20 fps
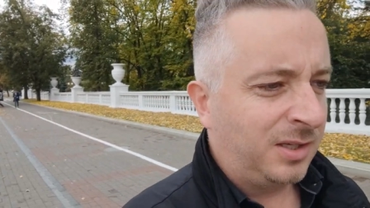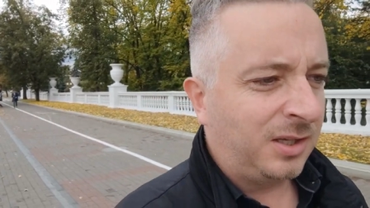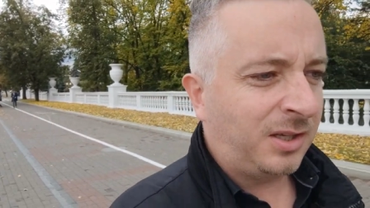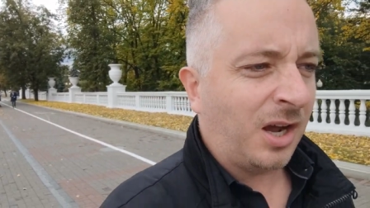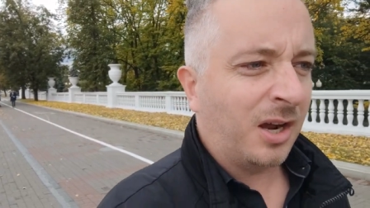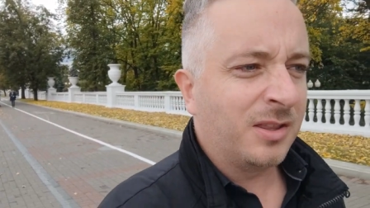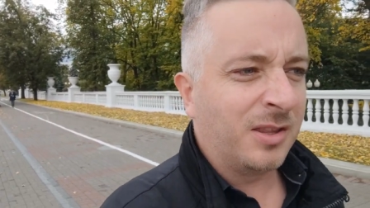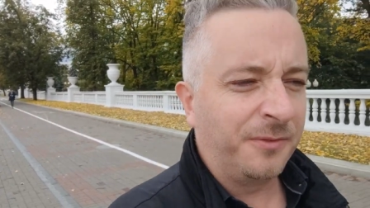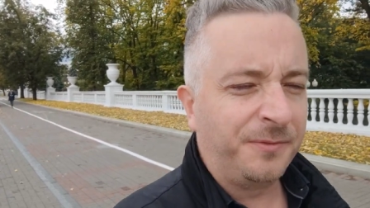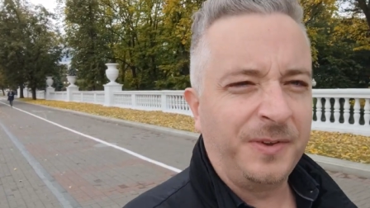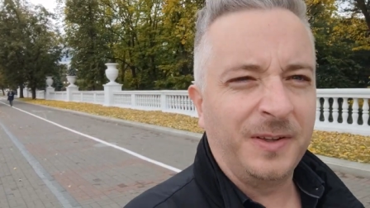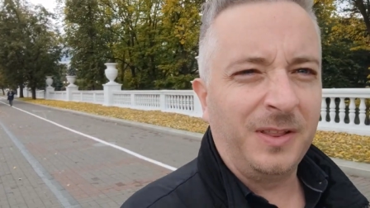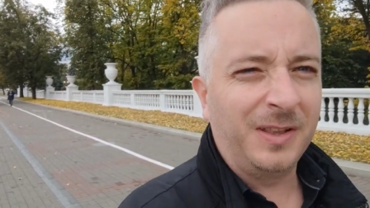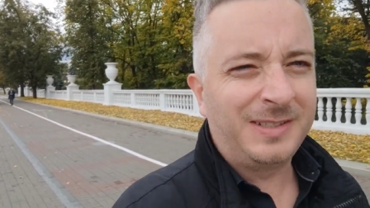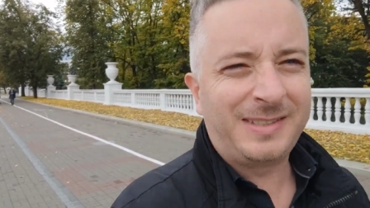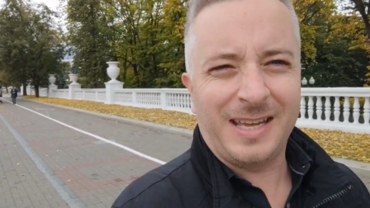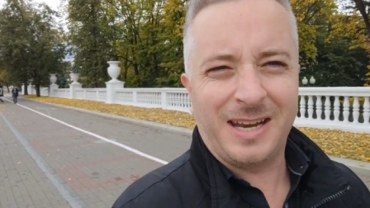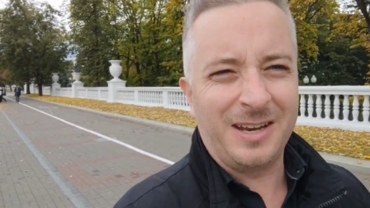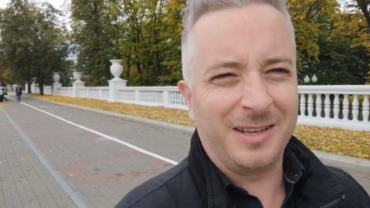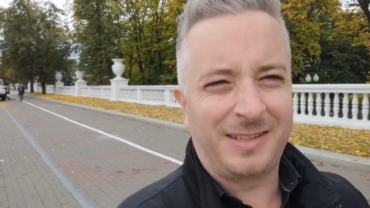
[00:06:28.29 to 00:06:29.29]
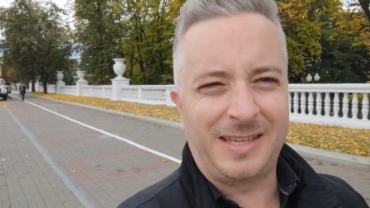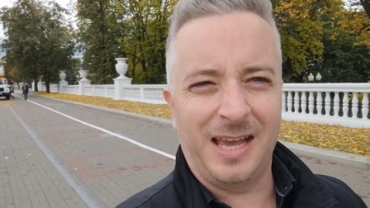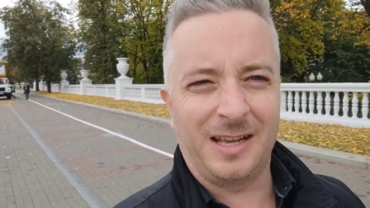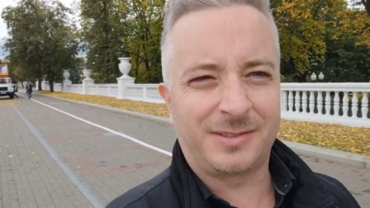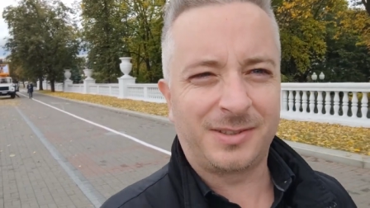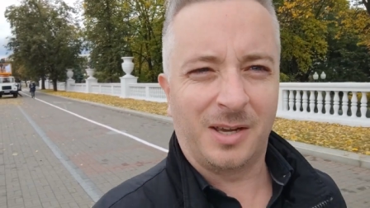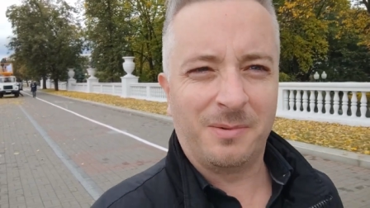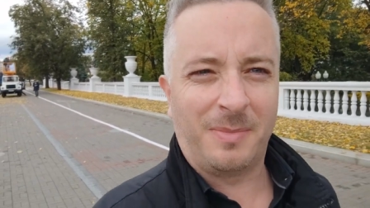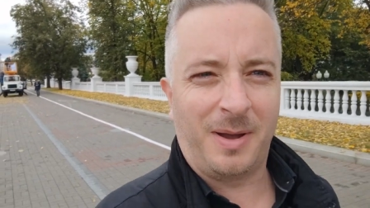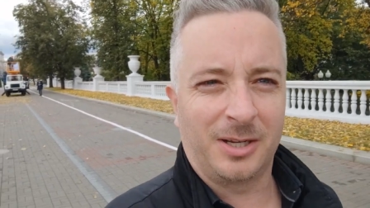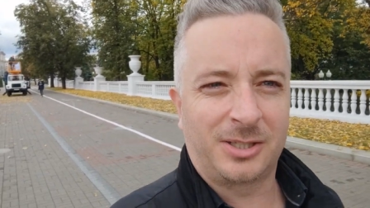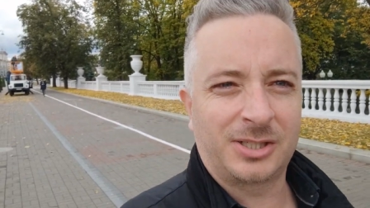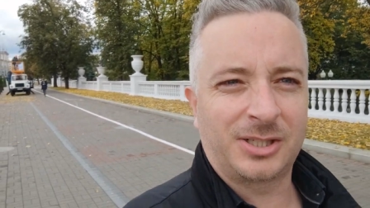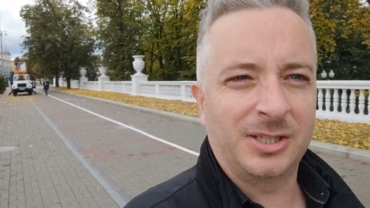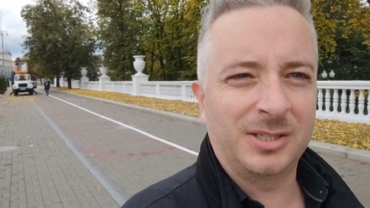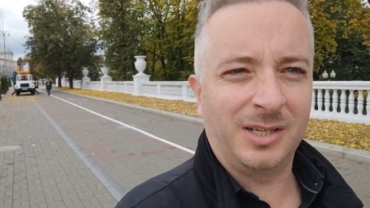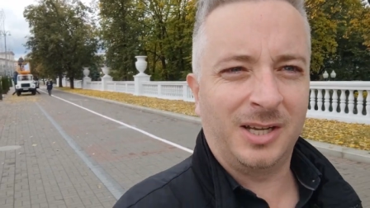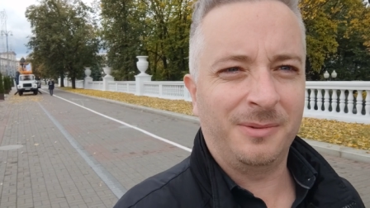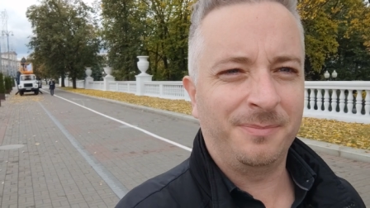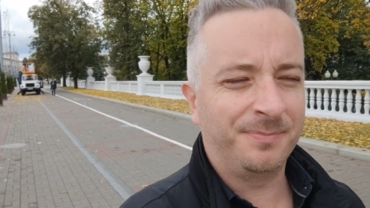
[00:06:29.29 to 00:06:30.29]
You go to the village, they don't care so much.
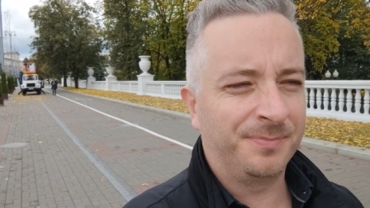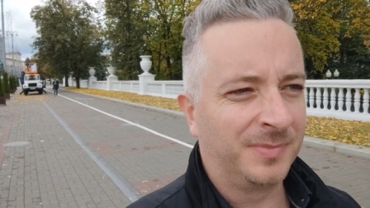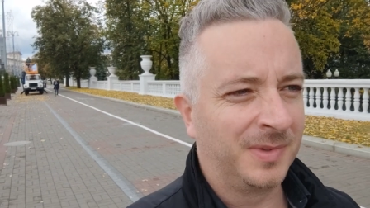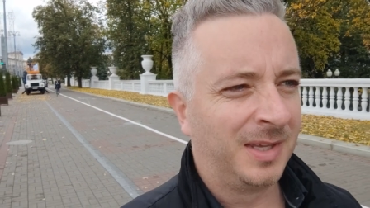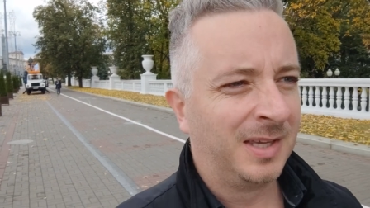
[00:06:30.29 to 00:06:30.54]
Yeah?